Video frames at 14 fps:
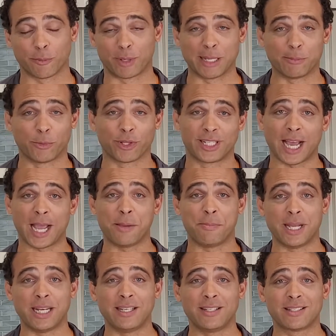for people with
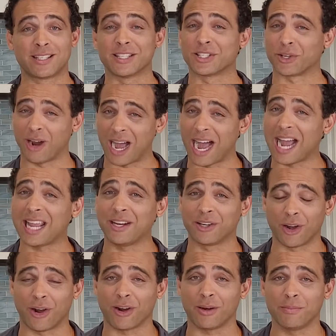diabetes since they're high in
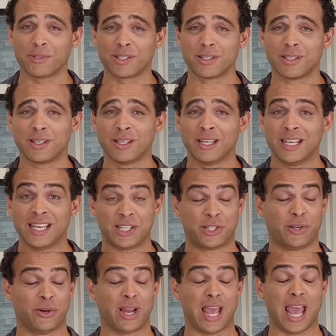carbs? Is
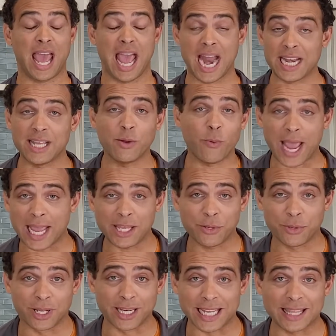there any way
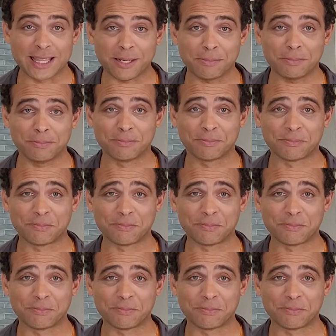you can eat them?